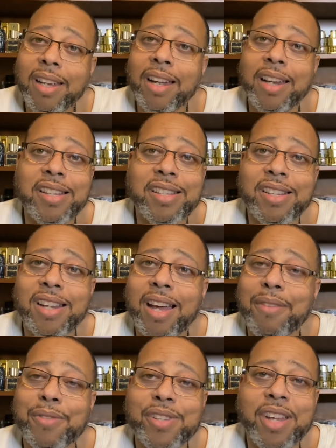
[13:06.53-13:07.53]
This is
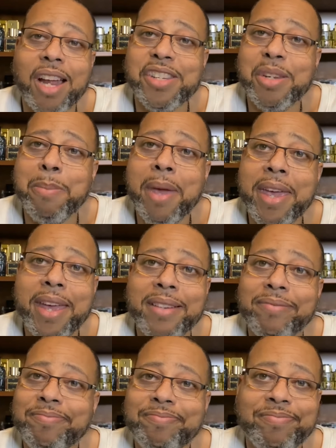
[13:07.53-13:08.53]
not Versace
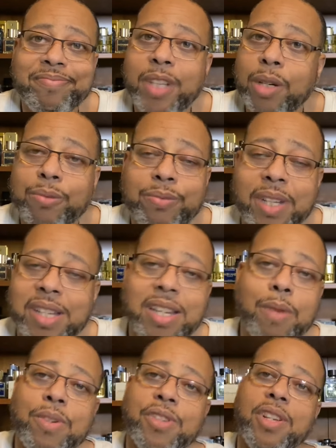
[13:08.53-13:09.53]
Man. No, that's
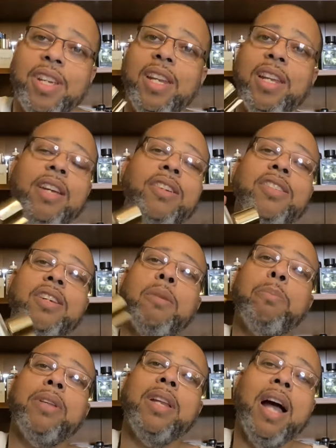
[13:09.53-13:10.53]
not what you're getting here. It's the
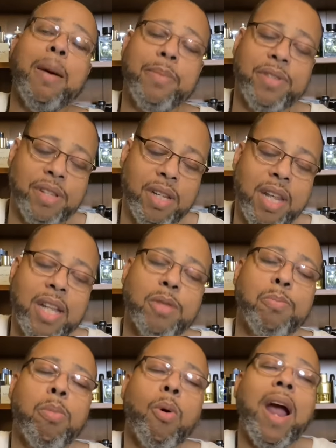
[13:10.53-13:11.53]
complete opposite. It's
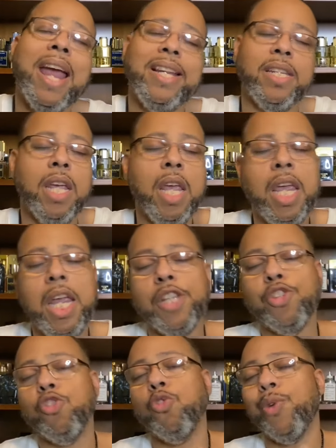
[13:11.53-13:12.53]
bright,
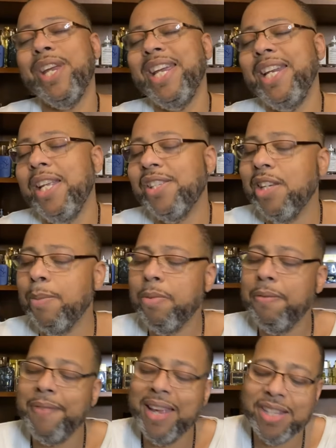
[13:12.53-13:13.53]
it's green, it's
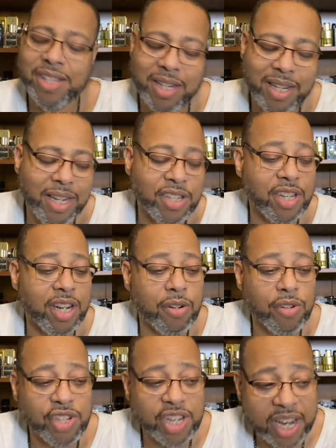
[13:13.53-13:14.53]
effervescent, it's
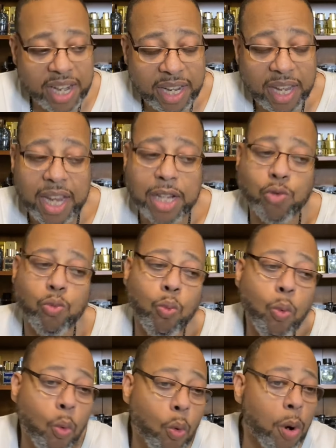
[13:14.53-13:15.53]
energetic, it's
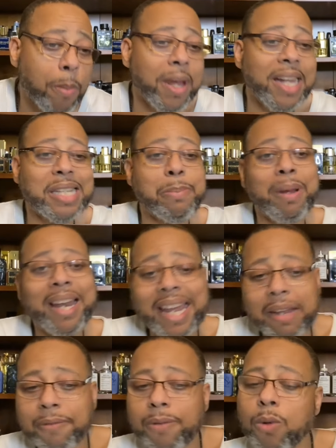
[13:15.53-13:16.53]
warm, it's
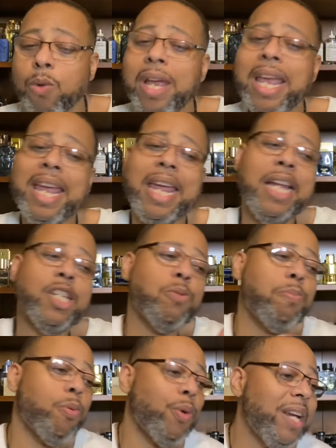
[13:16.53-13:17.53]
playful, it's
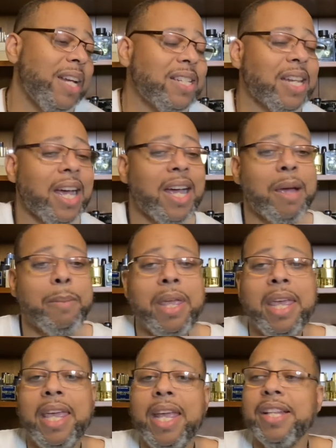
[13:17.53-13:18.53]
springtime,
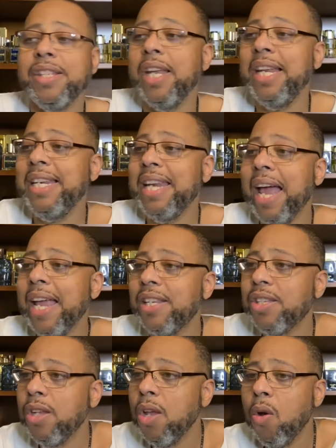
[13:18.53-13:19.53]
it's a
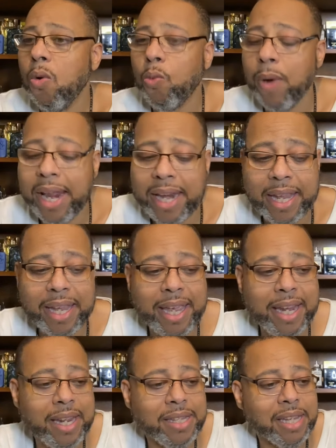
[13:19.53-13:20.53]
nice wedding,
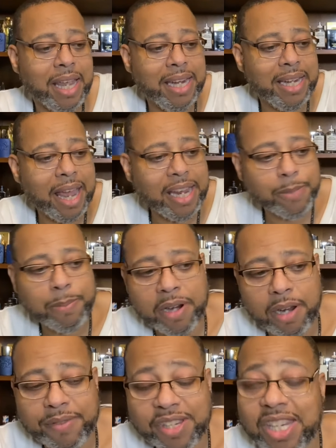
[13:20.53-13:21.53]
it is a nice
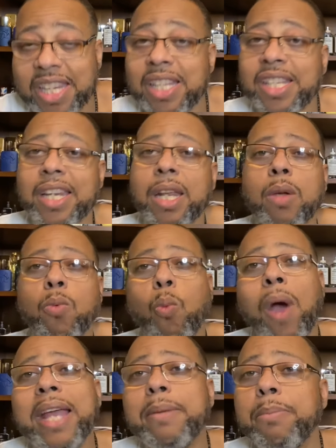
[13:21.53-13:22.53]
pair of jeans and a
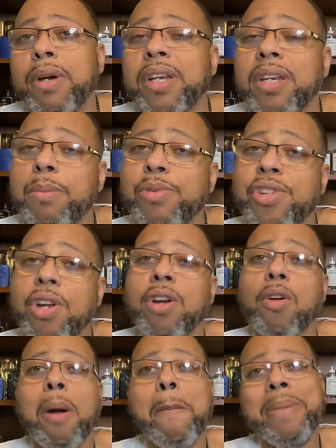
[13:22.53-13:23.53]
white button-up
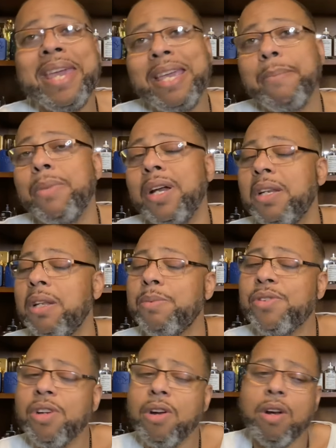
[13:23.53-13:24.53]
shirt or a pink button-up
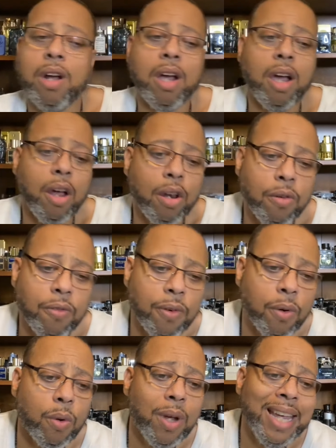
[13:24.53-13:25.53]
shirt, or
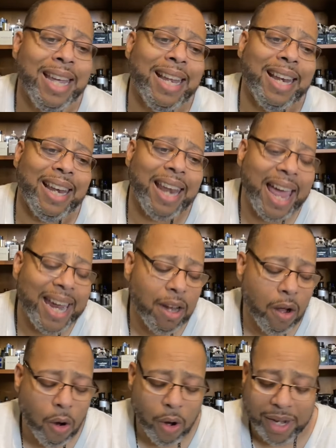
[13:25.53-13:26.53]
colorful,
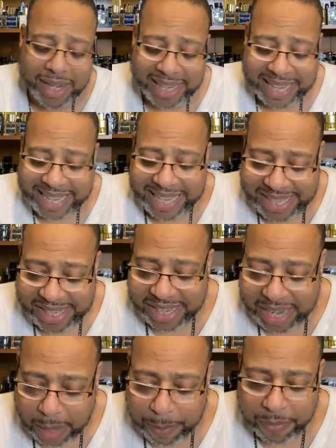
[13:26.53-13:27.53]
light-hearted,
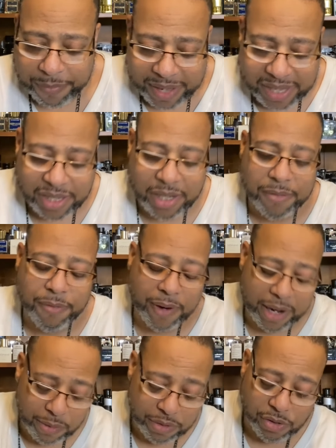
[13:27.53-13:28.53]
easy, effervescent
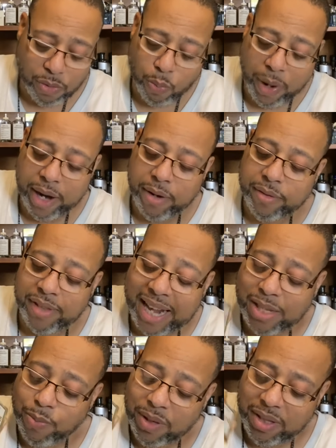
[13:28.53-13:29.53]
fragrance to wear.
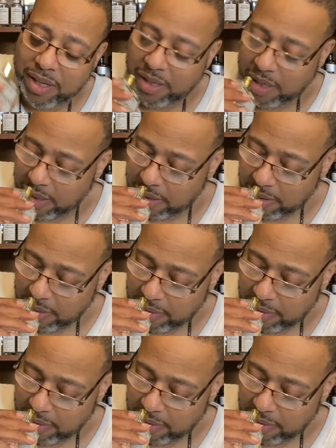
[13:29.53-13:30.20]
That's what this is.